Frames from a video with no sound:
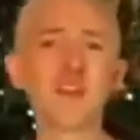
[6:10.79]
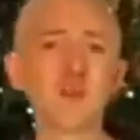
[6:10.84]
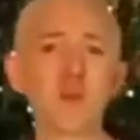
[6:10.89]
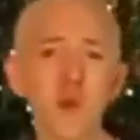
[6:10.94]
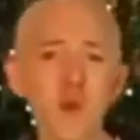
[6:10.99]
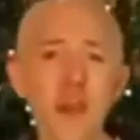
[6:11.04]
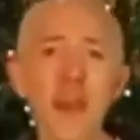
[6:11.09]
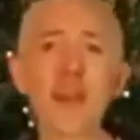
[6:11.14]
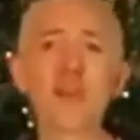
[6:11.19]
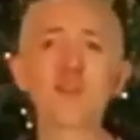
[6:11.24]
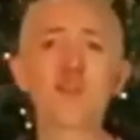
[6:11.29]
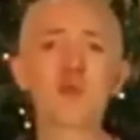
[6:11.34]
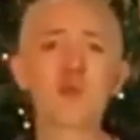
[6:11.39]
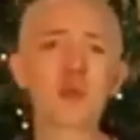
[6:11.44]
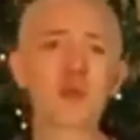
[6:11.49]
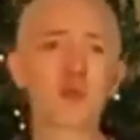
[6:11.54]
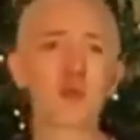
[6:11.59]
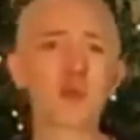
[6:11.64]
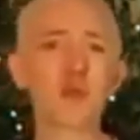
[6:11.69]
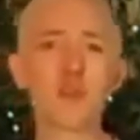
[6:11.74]
and you won't have to
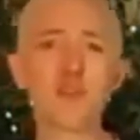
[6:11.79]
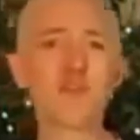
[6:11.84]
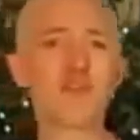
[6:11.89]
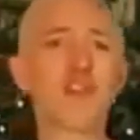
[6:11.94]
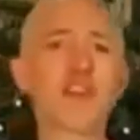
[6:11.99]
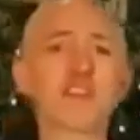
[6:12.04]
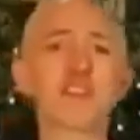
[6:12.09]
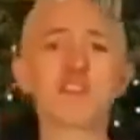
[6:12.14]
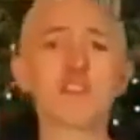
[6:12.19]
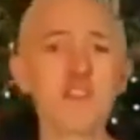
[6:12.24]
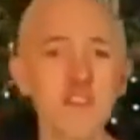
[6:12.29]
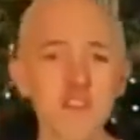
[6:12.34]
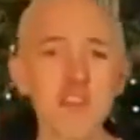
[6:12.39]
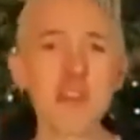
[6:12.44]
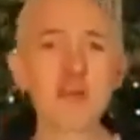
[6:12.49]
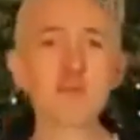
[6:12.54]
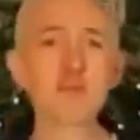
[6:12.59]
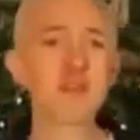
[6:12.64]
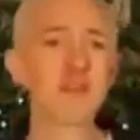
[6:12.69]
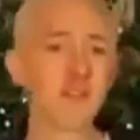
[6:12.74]
recruit your friends and
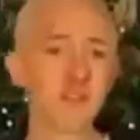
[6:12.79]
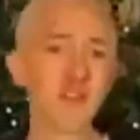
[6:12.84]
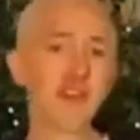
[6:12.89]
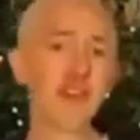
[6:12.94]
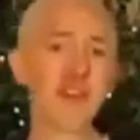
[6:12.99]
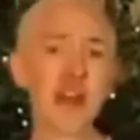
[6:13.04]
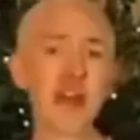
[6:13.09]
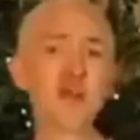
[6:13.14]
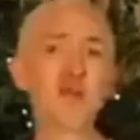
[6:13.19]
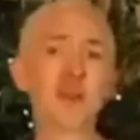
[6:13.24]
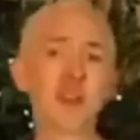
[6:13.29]
family for an